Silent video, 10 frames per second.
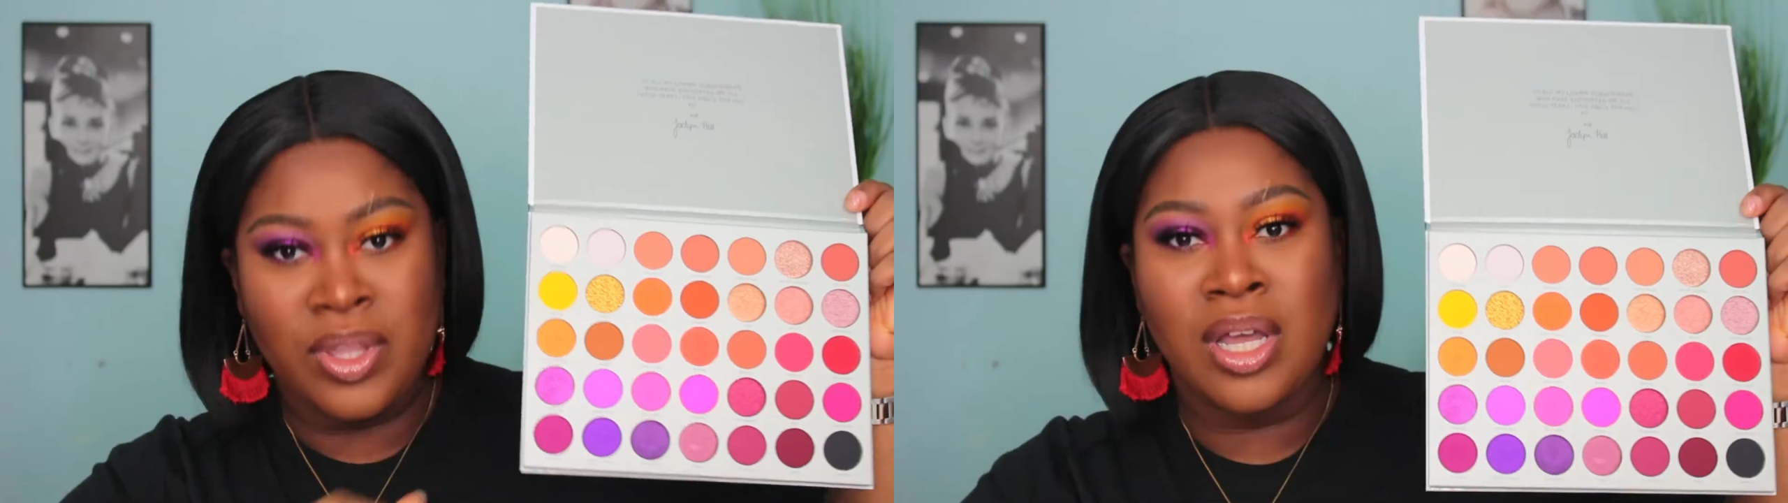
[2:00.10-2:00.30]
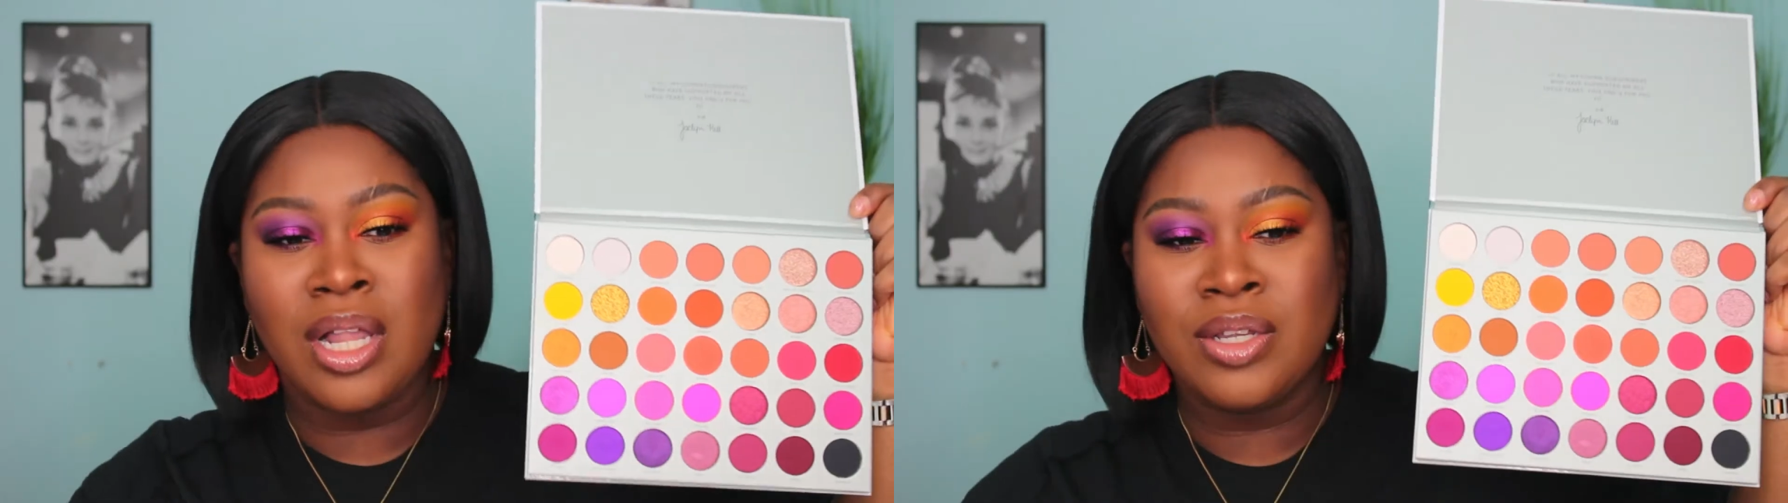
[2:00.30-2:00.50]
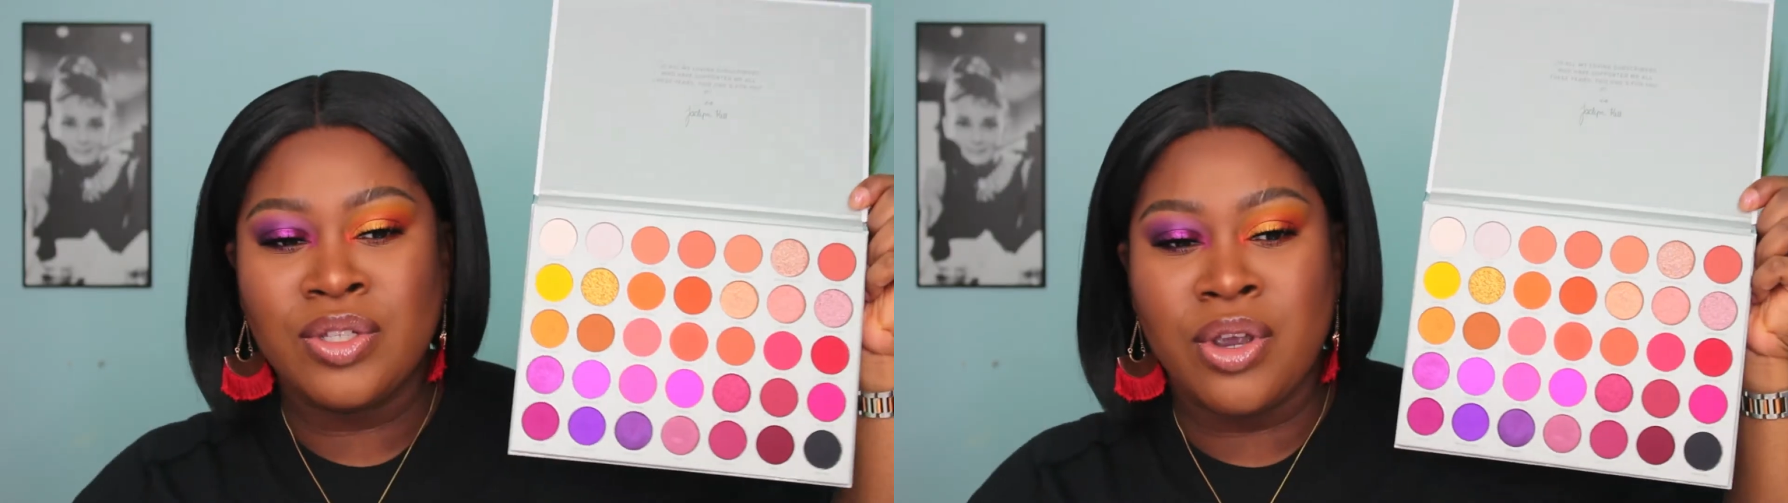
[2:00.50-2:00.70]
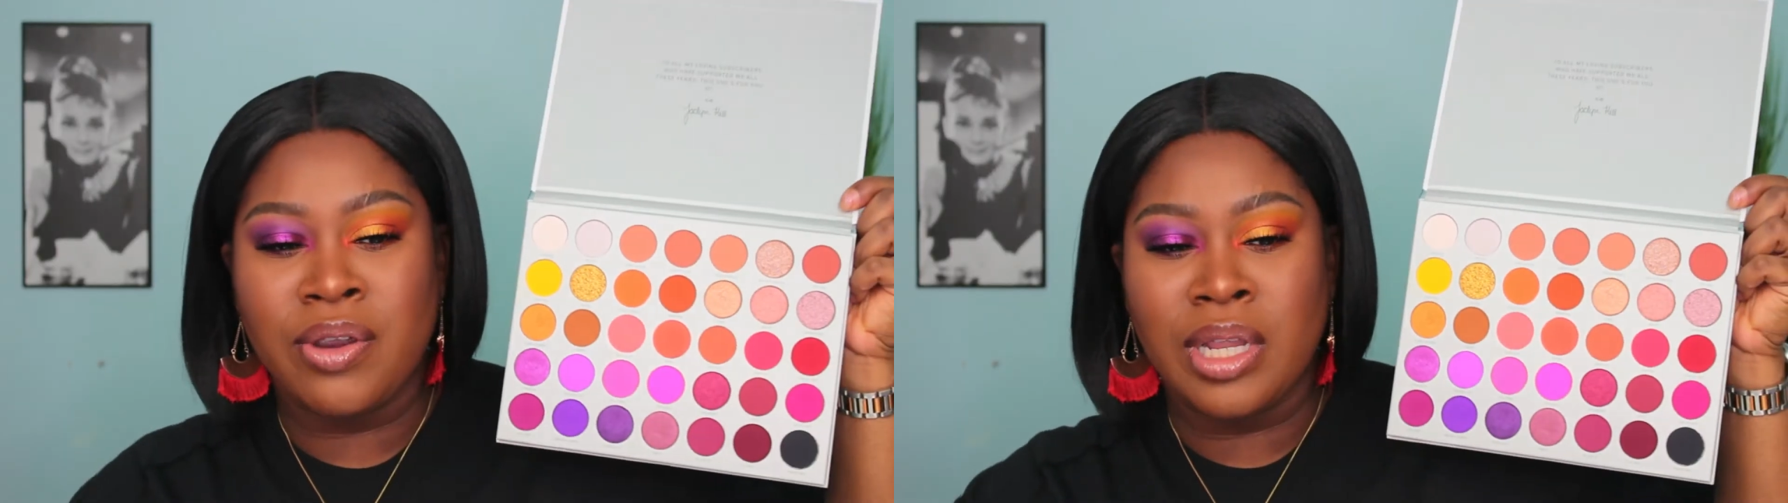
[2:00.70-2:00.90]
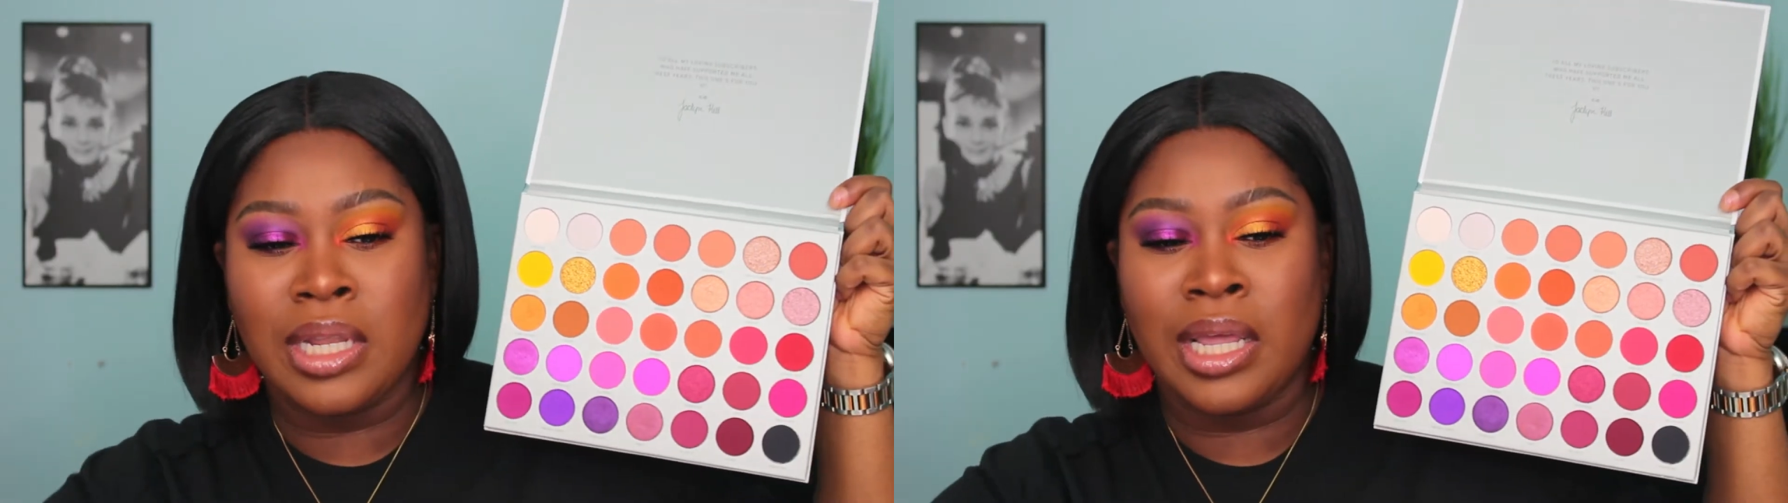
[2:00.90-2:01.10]
The colors
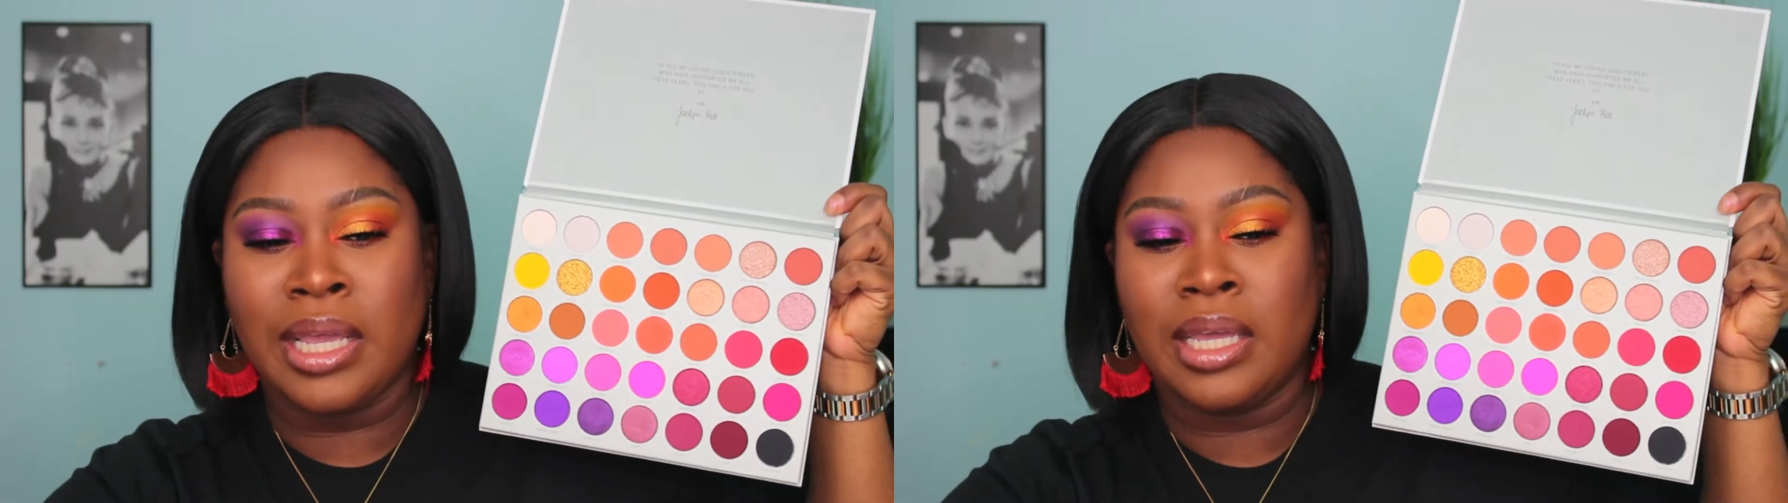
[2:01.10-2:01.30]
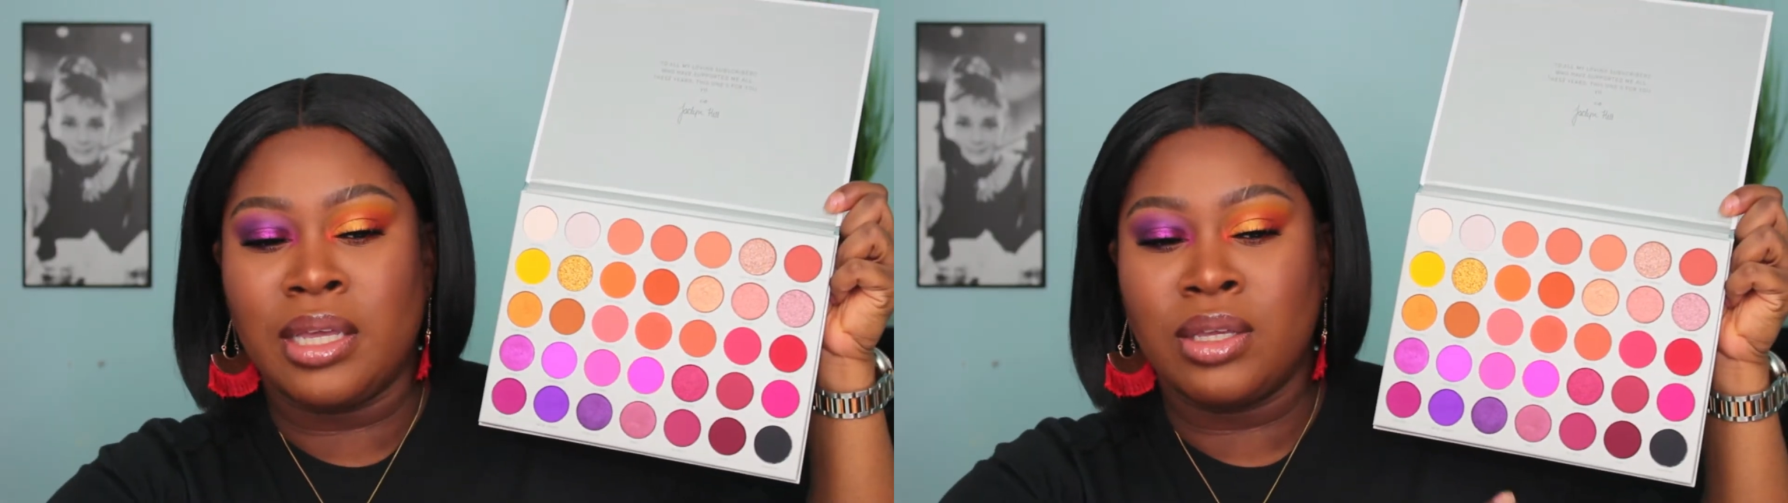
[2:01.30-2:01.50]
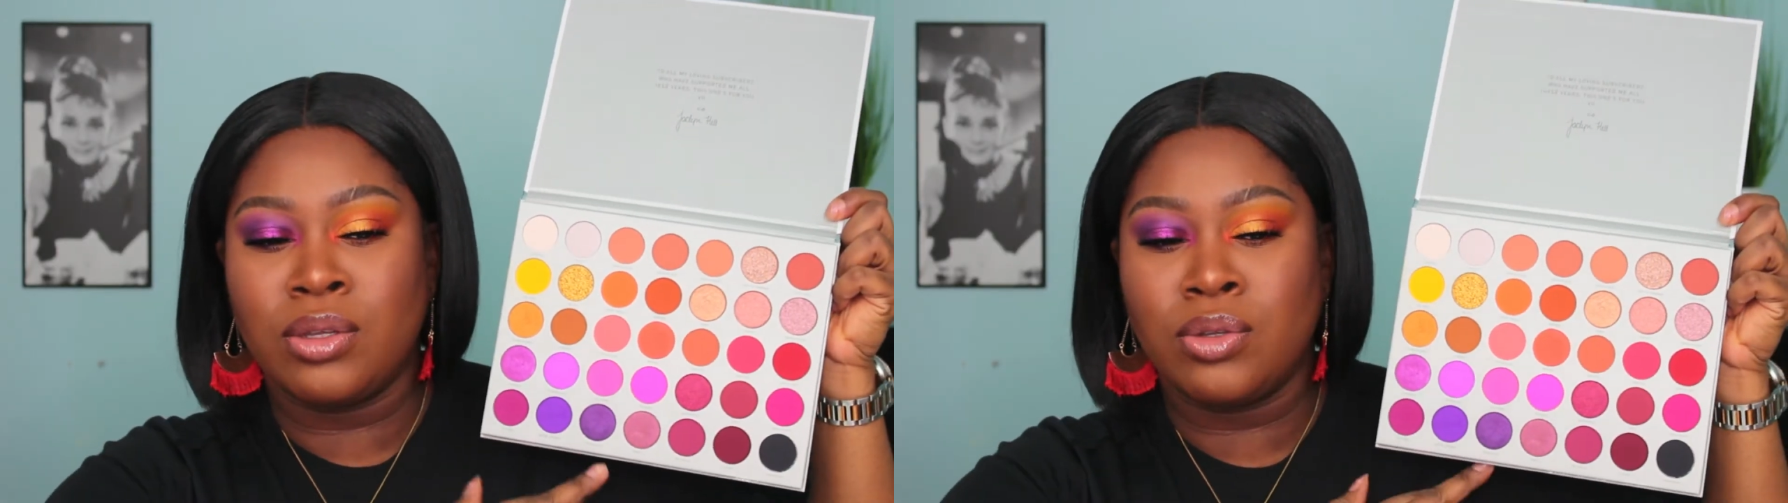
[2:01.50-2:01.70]
aren't like